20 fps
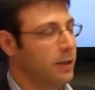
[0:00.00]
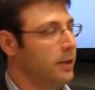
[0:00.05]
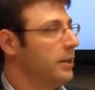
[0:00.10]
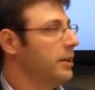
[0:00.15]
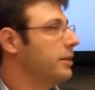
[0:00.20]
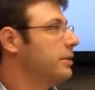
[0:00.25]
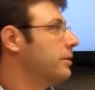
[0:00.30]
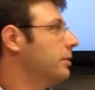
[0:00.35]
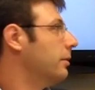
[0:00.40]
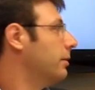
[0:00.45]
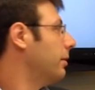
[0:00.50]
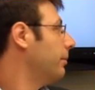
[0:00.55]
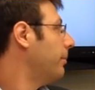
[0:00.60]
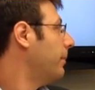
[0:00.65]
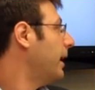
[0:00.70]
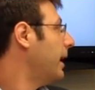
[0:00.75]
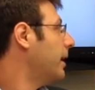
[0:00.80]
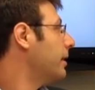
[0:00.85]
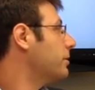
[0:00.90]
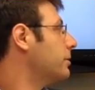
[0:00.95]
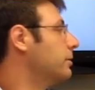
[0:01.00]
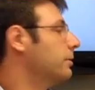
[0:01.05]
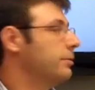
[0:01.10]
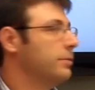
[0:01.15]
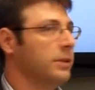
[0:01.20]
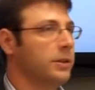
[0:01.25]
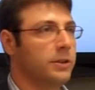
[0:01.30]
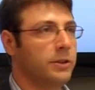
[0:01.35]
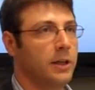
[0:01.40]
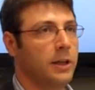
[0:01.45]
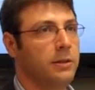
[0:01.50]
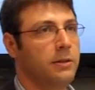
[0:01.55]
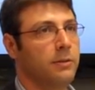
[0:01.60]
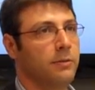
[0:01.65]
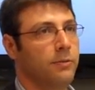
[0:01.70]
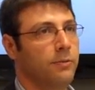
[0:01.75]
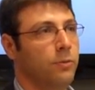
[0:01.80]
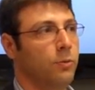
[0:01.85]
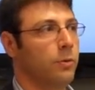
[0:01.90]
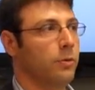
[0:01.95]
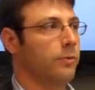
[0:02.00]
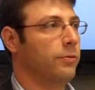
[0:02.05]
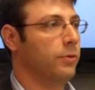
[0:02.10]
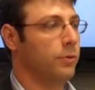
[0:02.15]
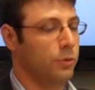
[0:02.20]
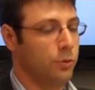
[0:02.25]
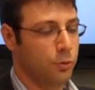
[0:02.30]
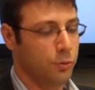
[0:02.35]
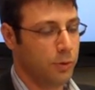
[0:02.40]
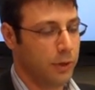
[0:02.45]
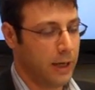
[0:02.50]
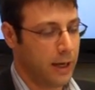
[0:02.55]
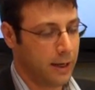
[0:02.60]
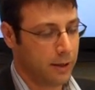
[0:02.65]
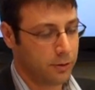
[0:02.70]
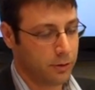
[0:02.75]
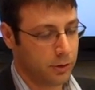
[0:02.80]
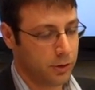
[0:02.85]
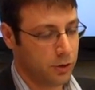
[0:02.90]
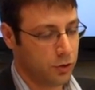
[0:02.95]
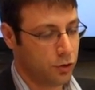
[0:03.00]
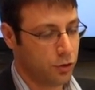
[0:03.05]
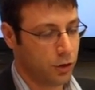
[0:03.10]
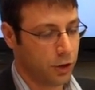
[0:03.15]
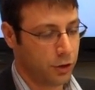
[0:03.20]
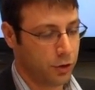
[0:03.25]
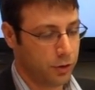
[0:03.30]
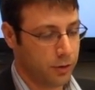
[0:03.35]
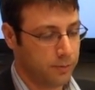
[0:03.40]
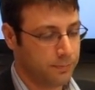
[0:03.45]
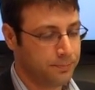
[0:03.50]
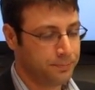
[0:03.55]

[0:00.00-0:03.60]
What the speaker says: It's a massive incentive for new reactor construction.